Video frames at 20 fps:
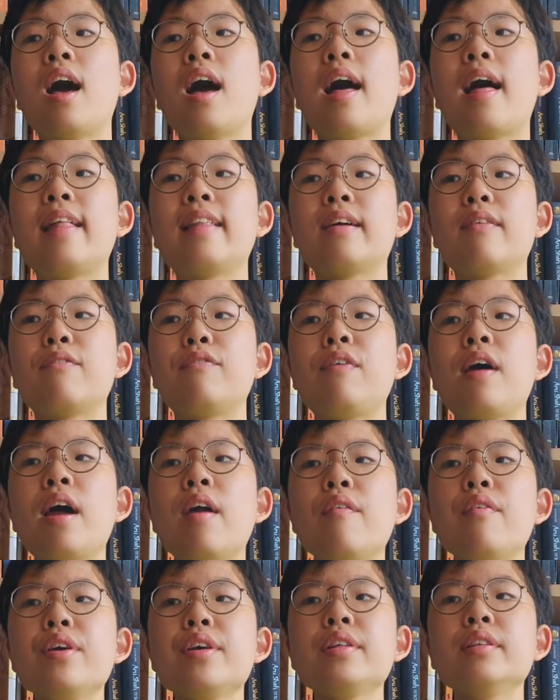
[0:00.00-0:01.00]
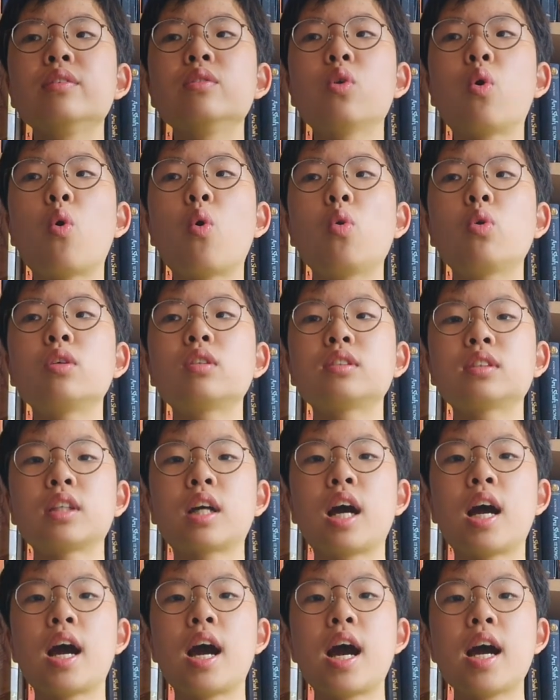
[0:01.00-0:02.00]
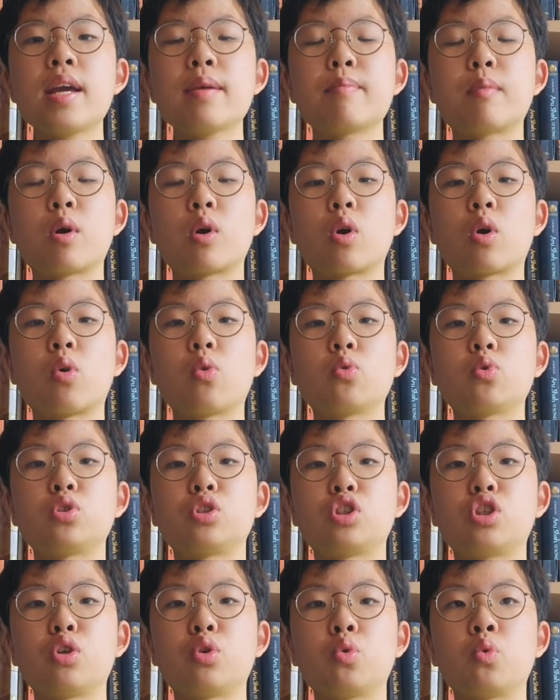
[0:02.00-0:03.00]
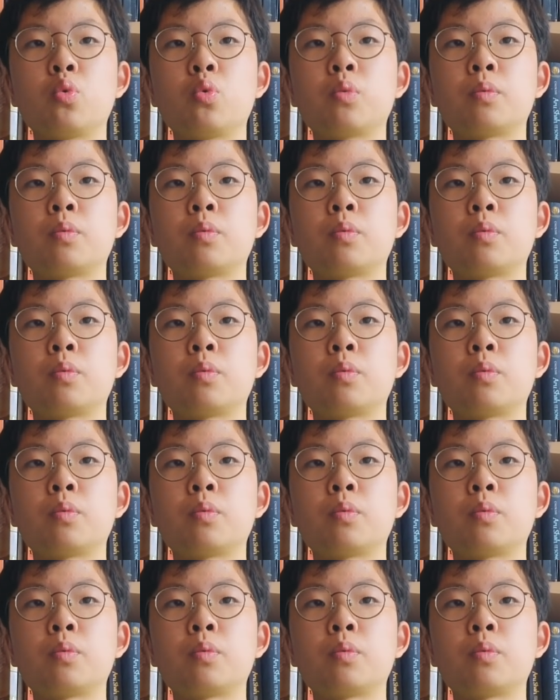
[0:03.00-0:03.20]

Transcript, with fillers: and a very long time ago, too.